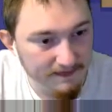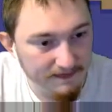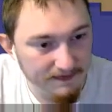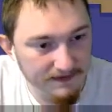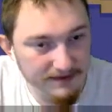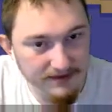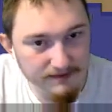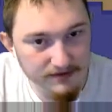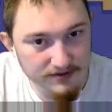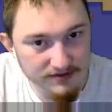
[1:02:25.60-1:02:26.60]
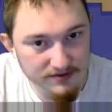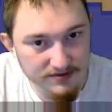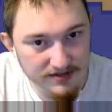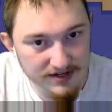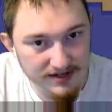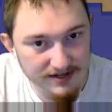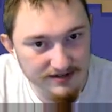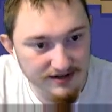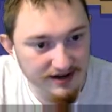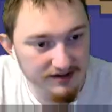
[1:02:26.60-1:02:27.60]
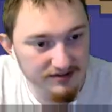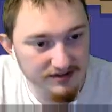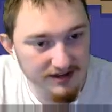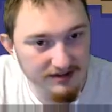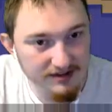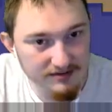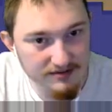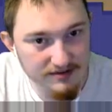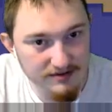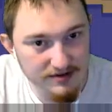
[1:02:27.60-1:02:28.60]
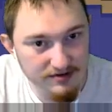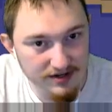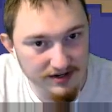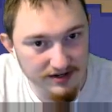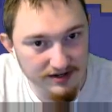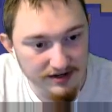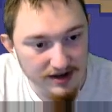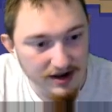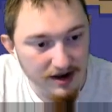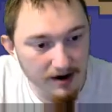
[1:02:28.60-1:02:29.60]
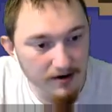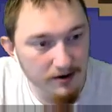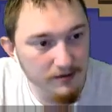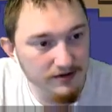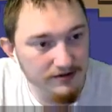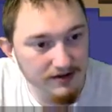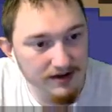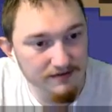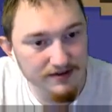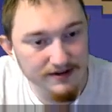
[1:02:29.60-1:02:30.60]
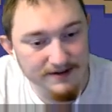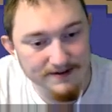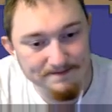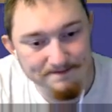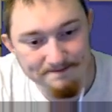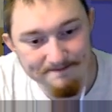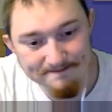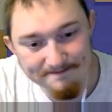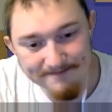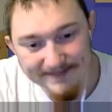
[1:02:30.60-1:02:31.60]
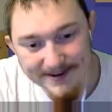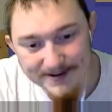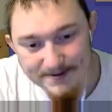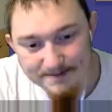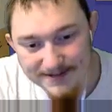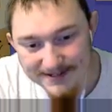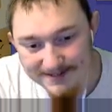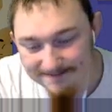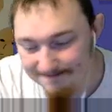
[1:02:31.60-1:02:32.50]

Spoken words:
This level is so stinking easy, actually. I thought this was going to be tricky. Oh, we still have the... Oops.